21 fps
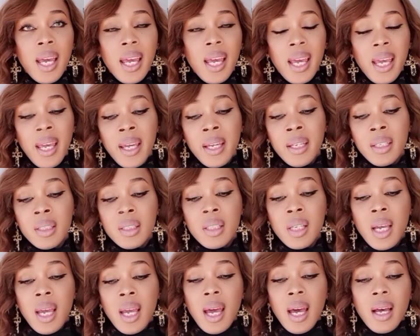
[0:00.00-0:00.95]
And
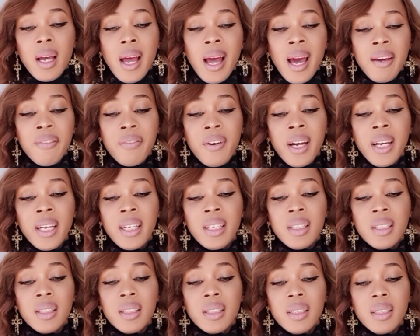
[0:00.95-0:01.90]
I
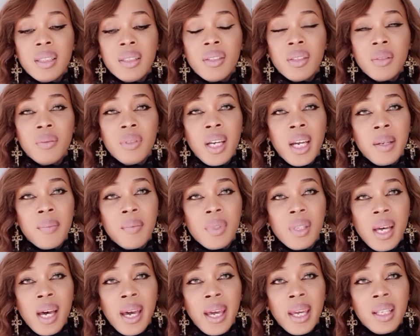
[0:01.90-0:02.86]
find sometimes
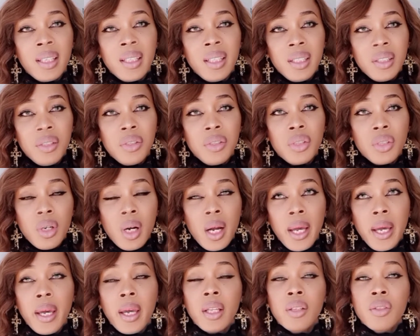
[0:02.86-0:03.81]
I did
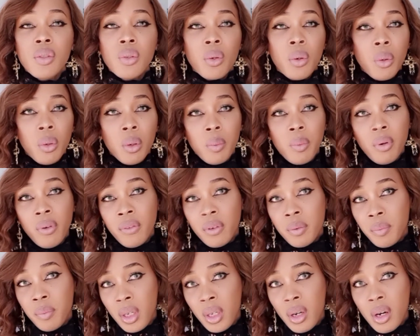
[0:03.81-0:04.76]
try to go above and
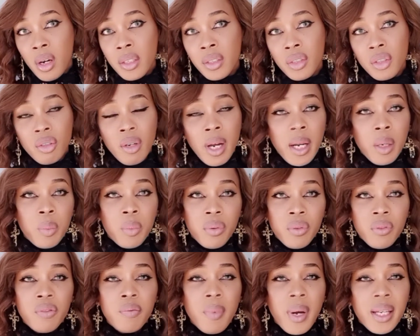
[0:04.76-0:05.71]
beyond to try to
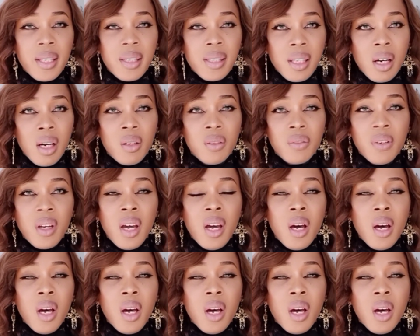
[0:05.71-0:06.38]
prove myself,